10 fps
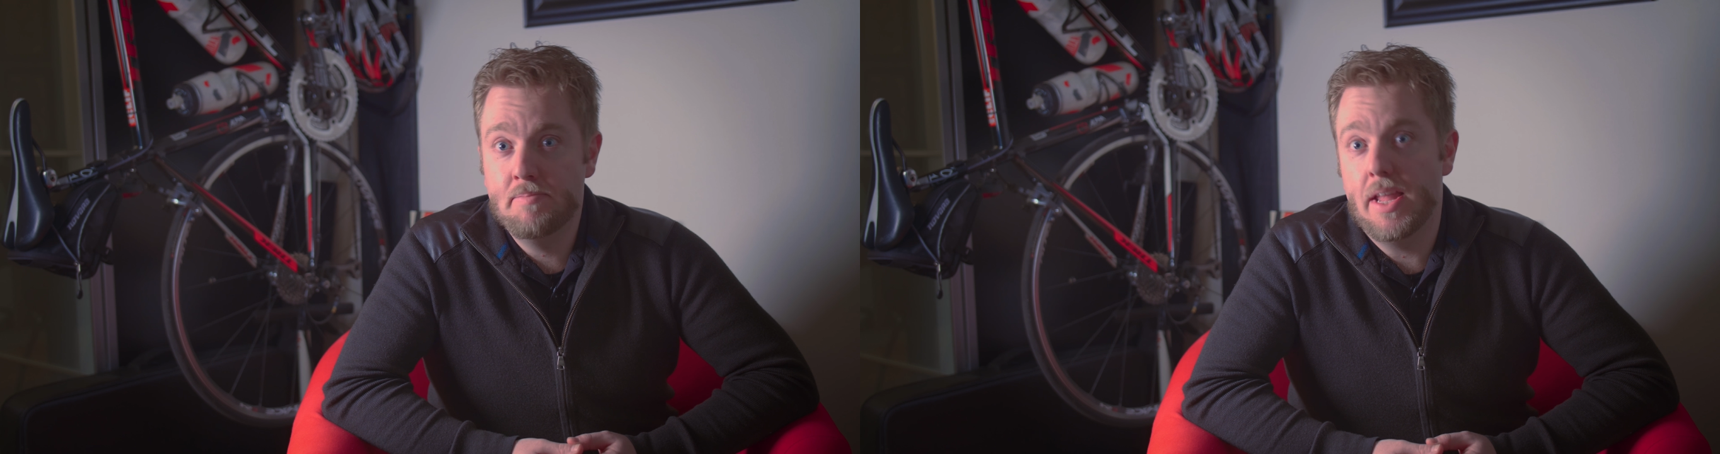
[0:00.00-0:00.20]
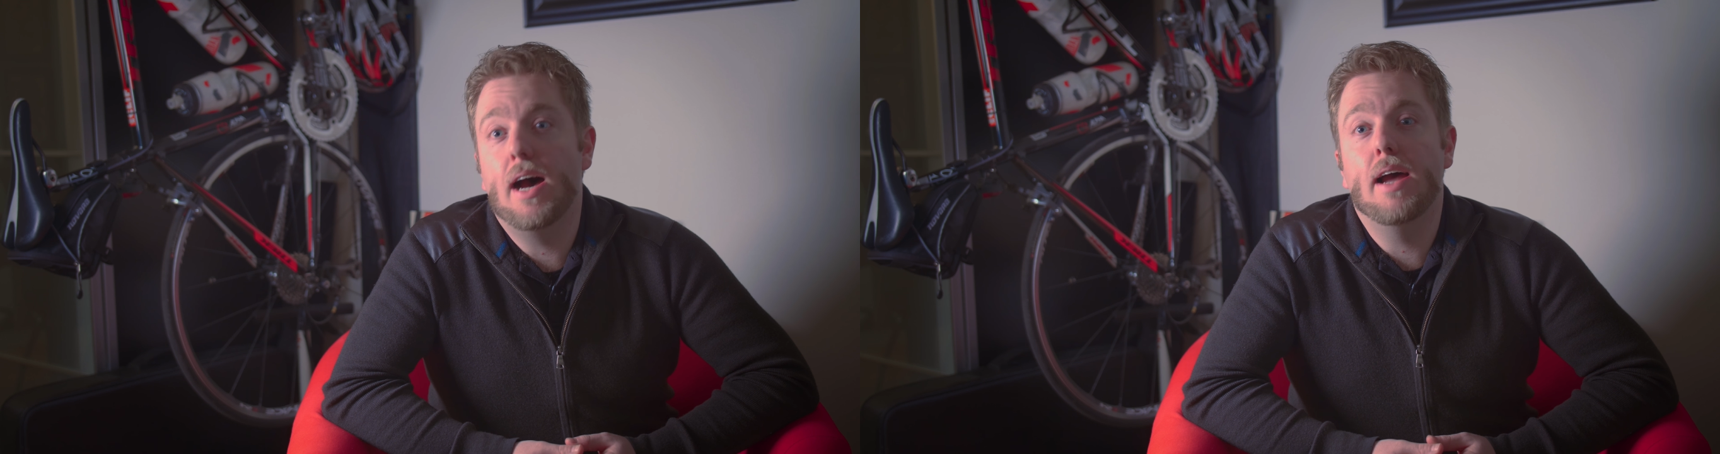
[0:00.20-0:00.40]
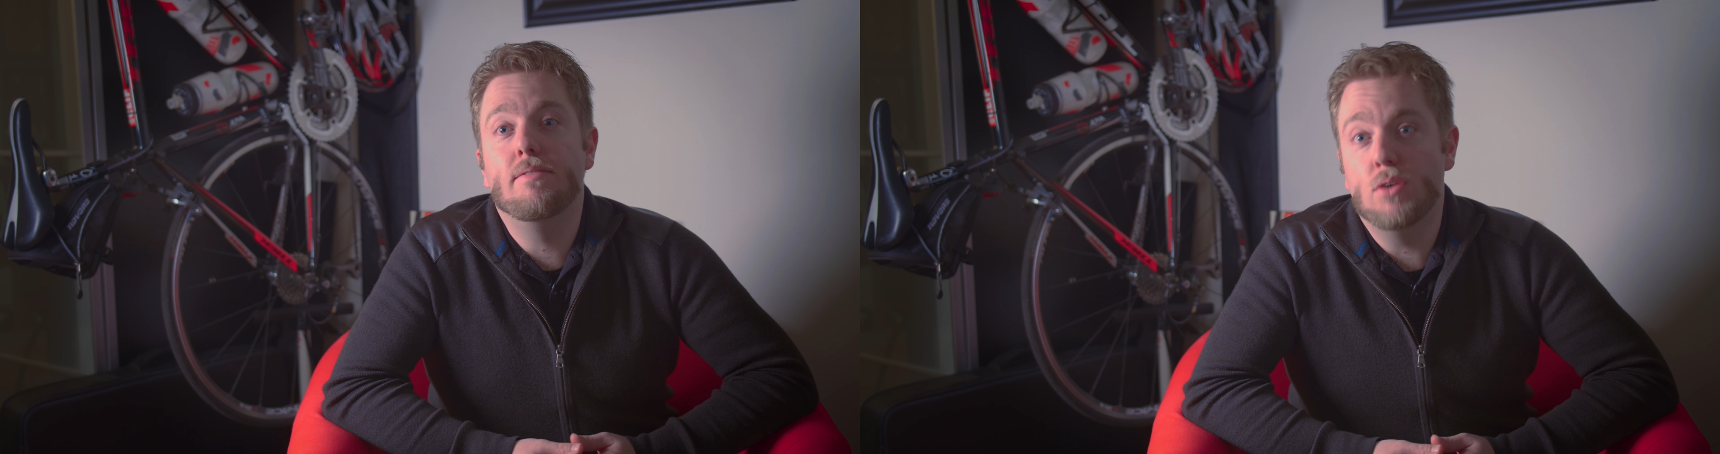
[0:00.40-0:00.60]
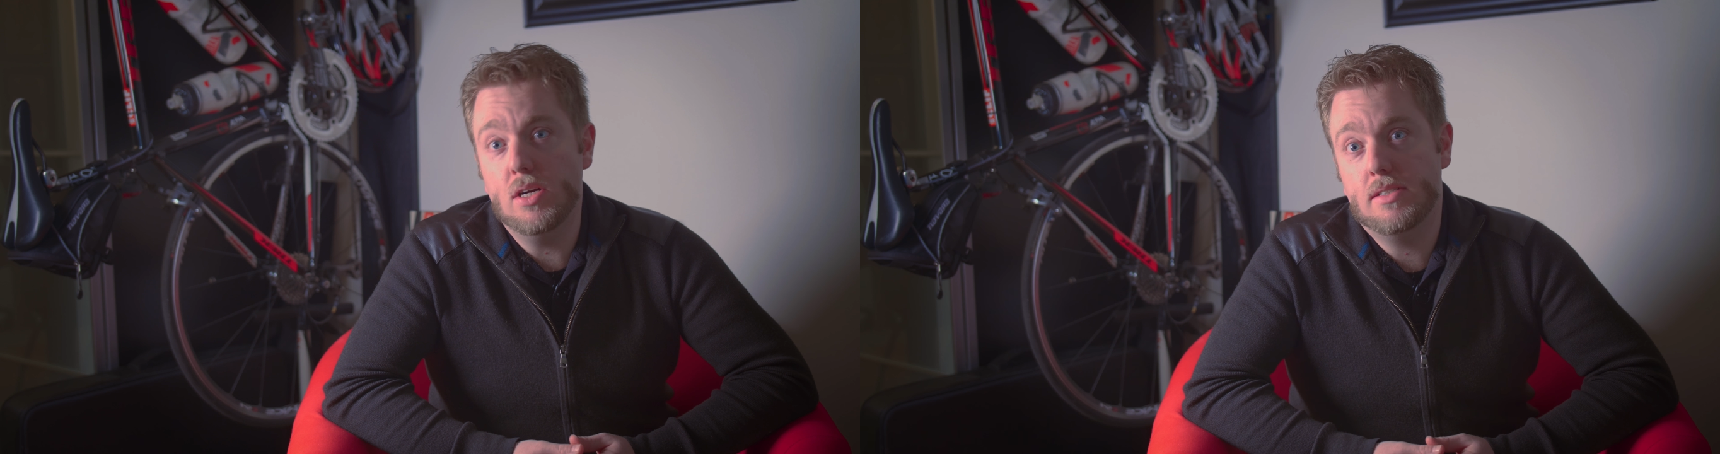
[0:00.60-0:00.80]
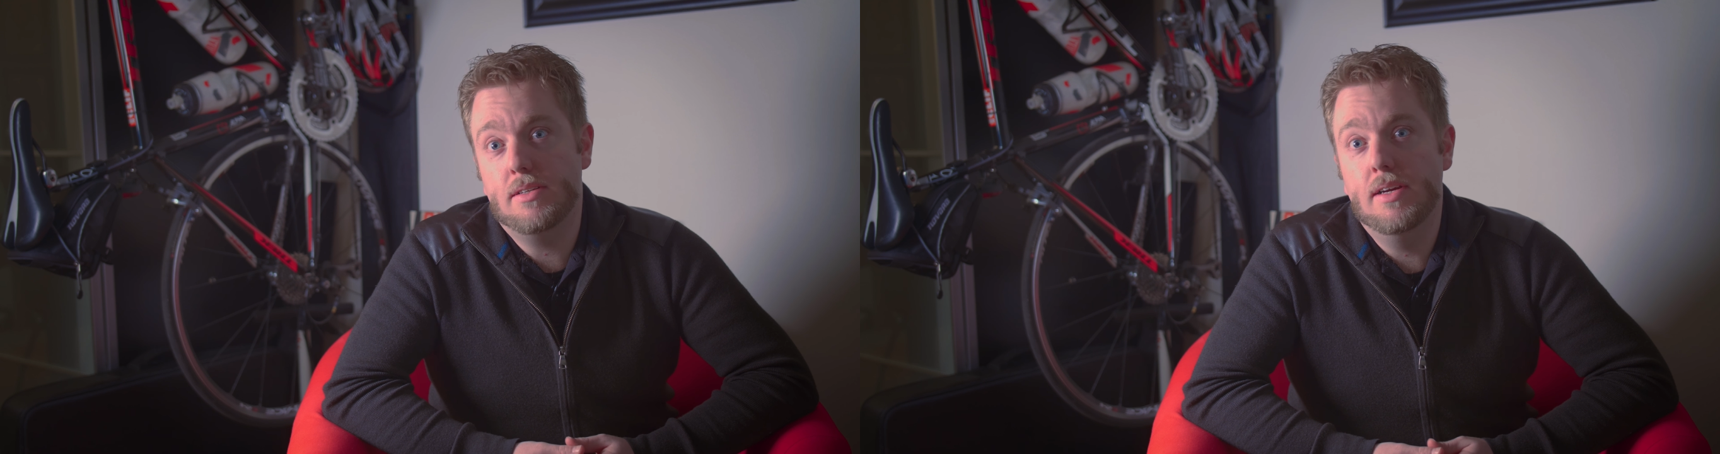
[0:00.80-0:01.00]
I've
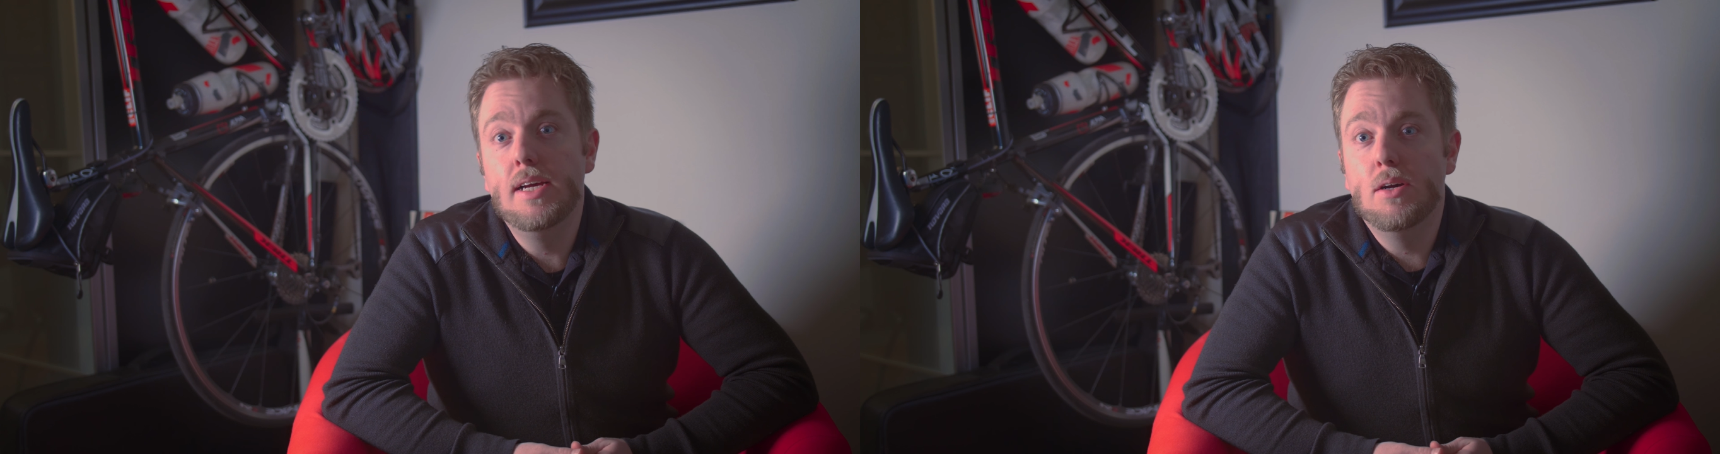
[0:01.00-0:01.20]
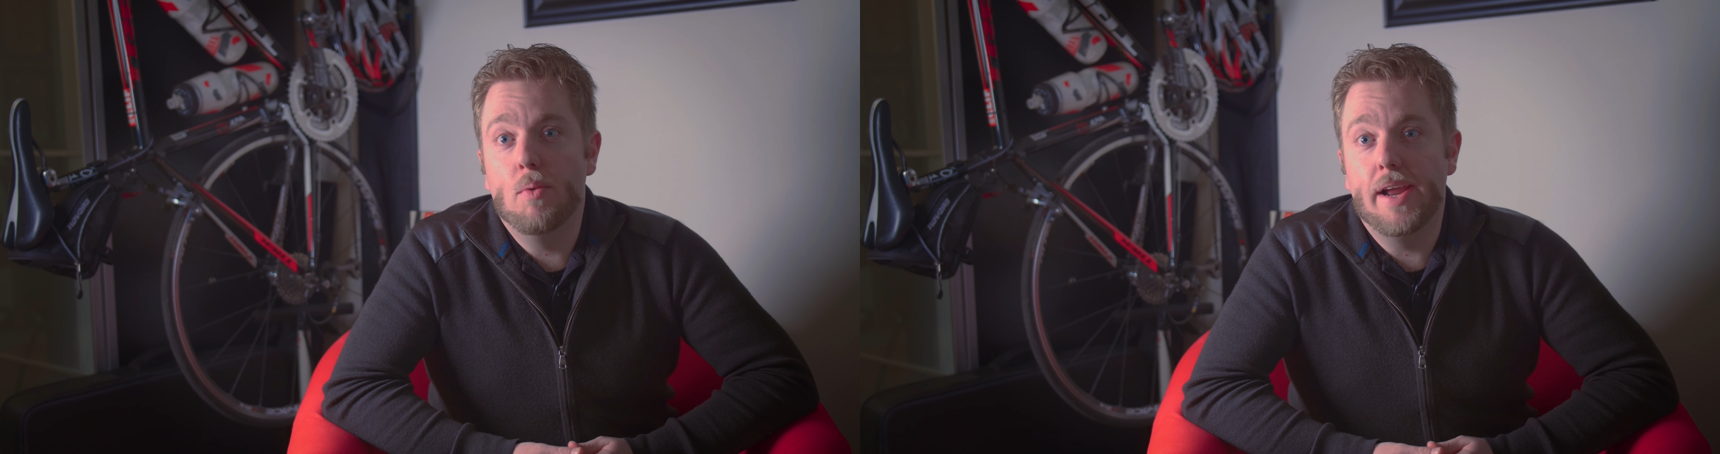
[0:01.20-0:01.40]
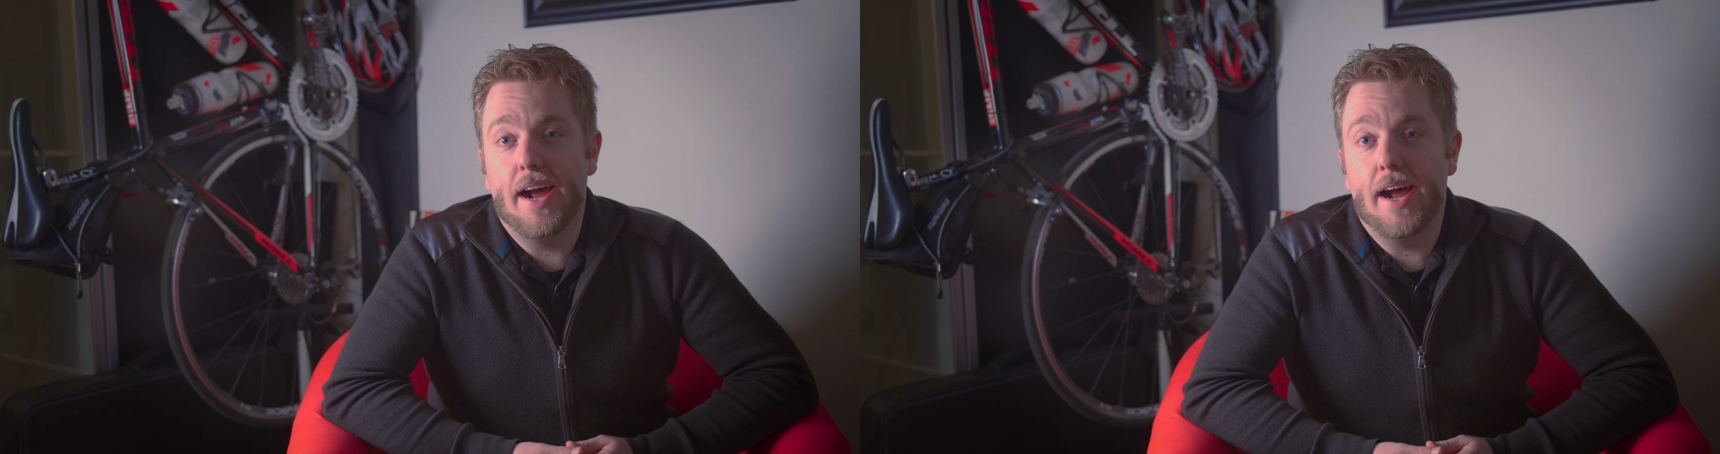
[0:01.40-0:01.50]
looked when